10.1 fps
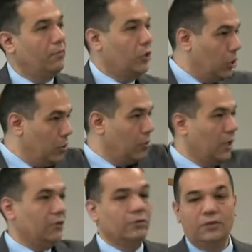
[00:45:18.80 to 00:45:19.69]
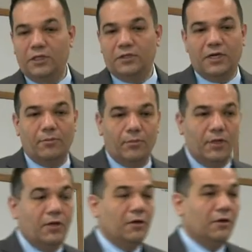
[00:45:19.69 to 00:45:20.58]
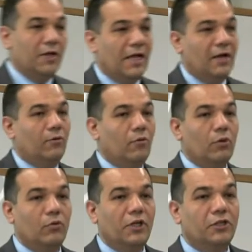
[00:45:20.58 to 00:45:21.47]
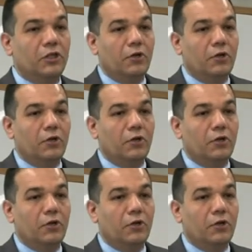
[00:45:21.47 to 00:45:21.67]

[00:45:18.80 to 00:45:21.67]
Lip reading: you. I don't need him. Now, when we need to